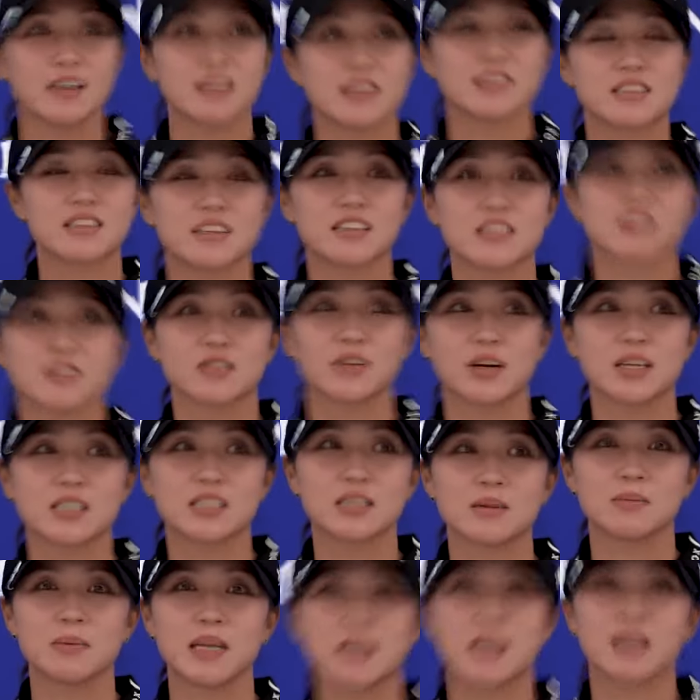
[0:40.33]
it's great
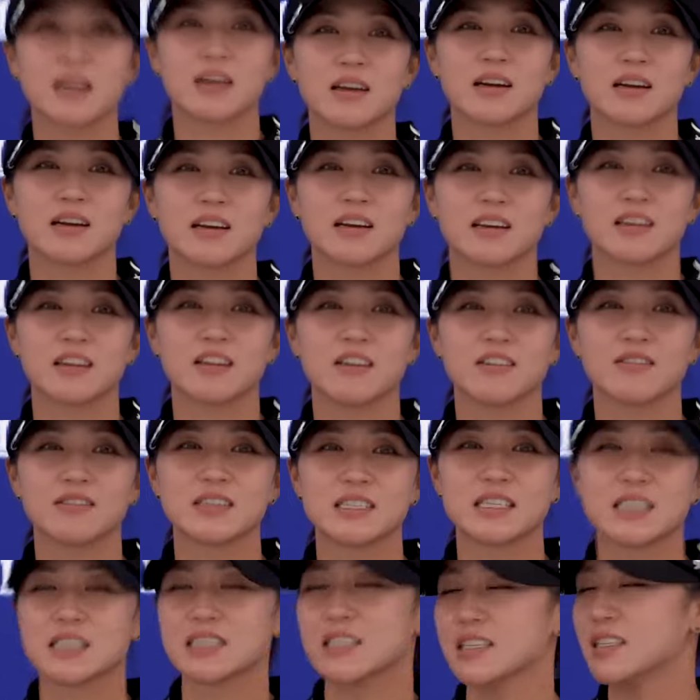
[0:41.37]
to be here, and
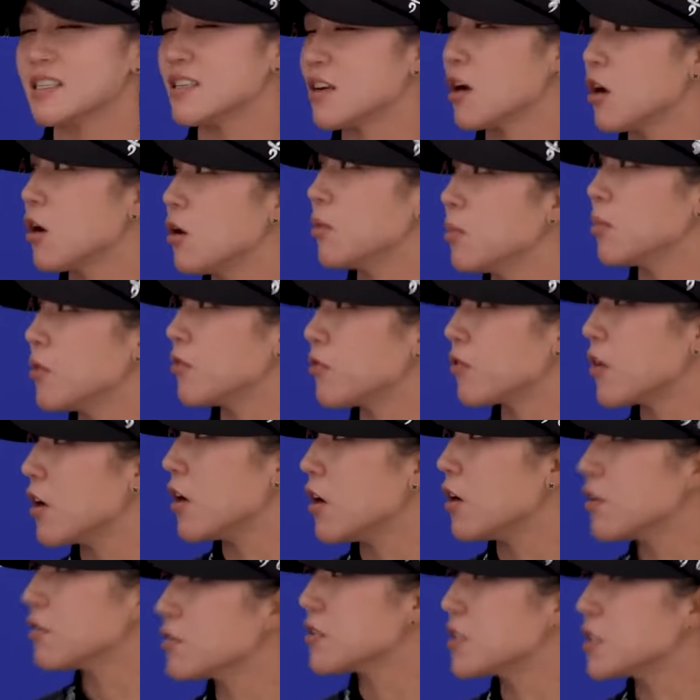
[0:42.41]
obviously this is the home of
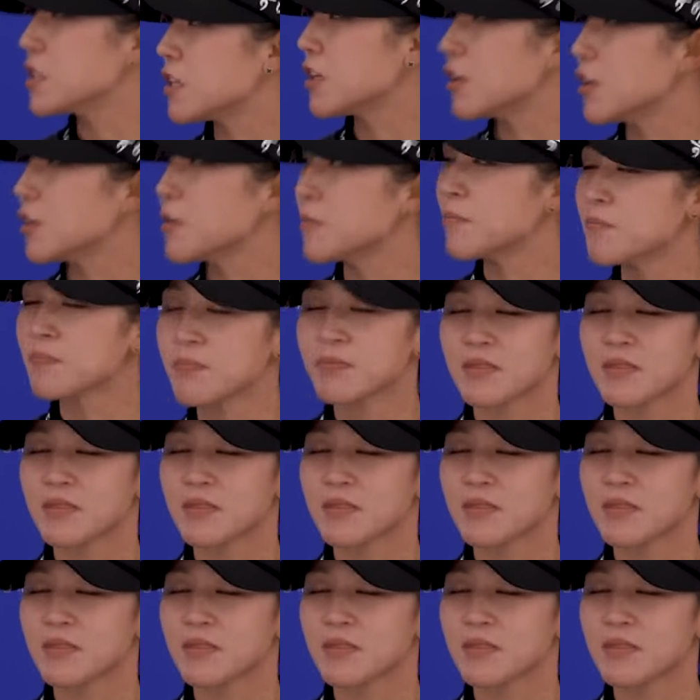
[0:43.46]
golf, so